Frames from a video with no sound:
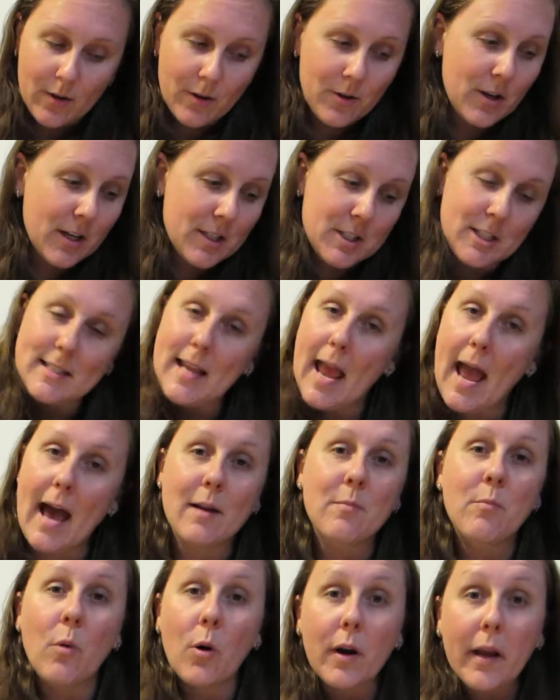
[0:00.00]
You can just
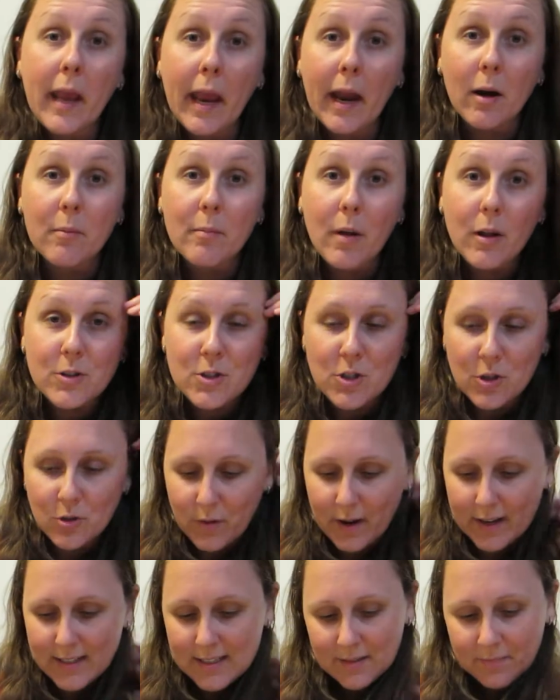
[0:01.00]
add more caramel to
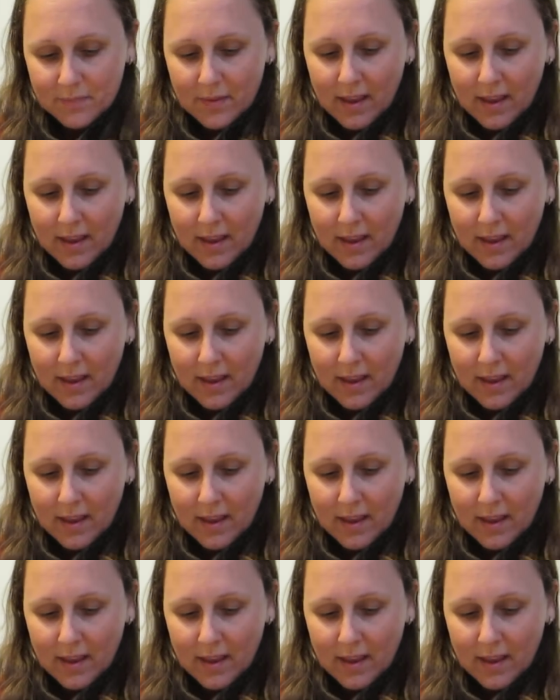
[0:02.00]
it.